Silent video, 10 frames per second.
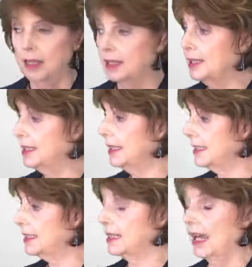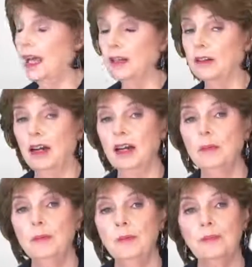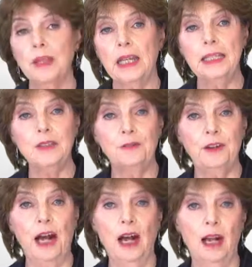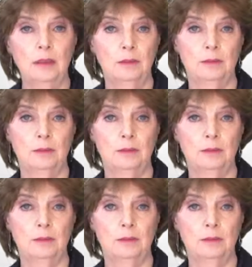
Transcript: The sixth anagram is far.